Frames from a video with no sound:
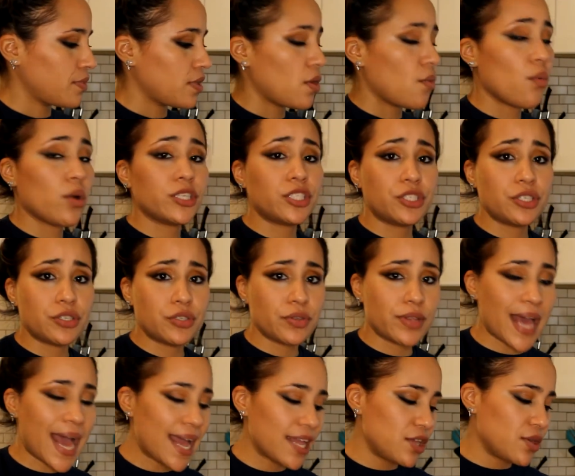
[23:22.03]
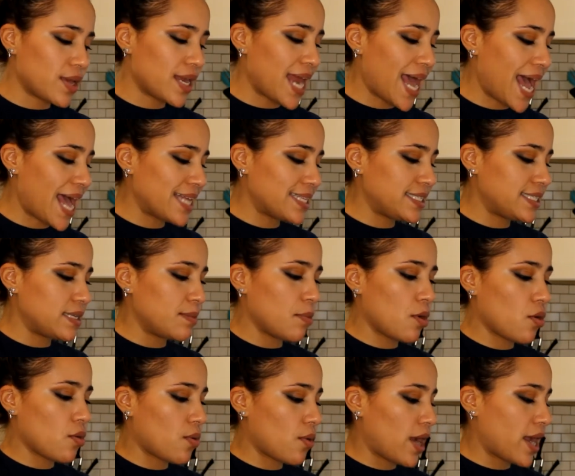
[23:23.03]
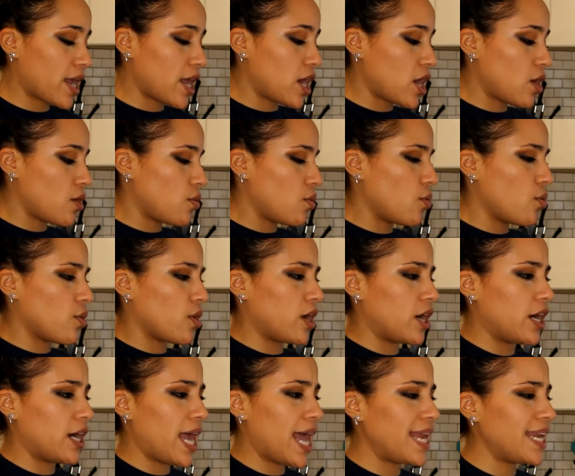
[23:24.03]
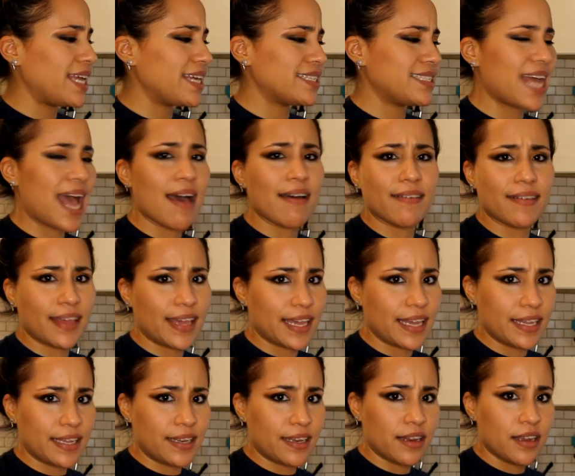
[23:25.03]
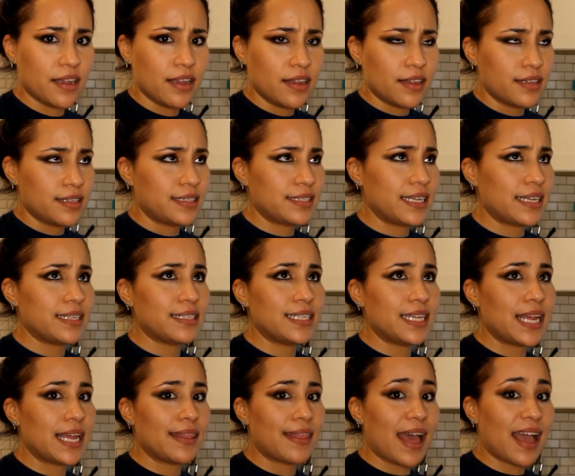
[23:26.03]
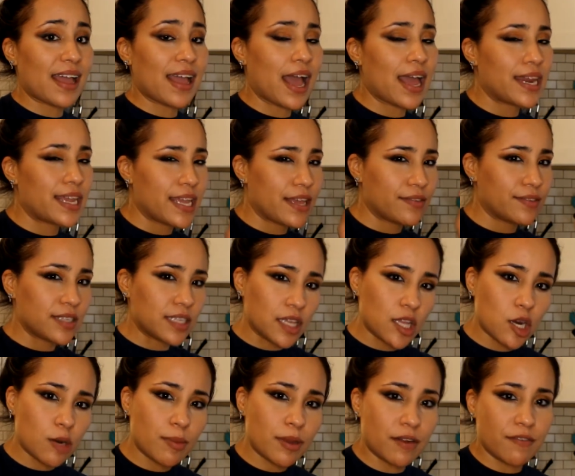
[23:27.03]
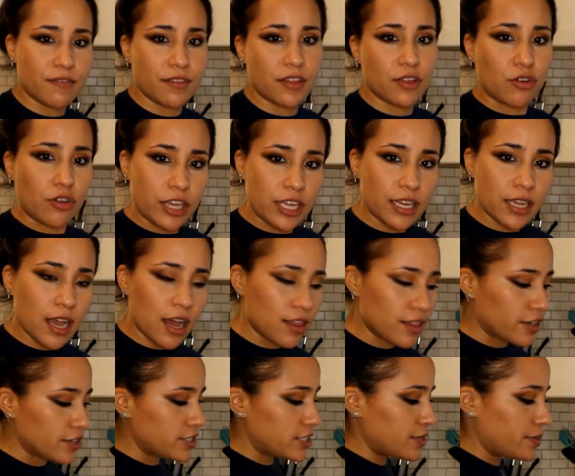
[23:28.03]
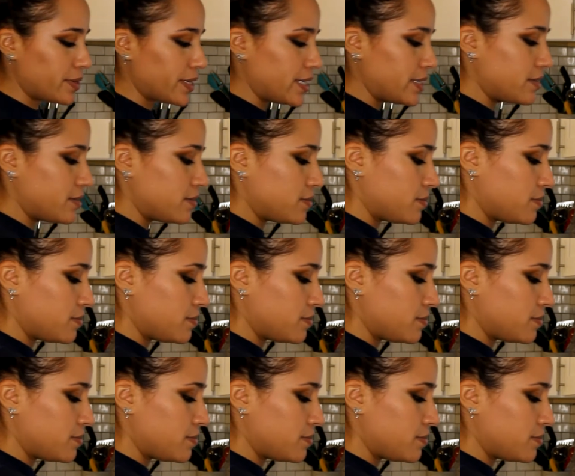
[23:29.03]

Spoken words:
Once you do that, you can add some oregano or any Italian seasoning that kind of gives a little bit of the green color to it.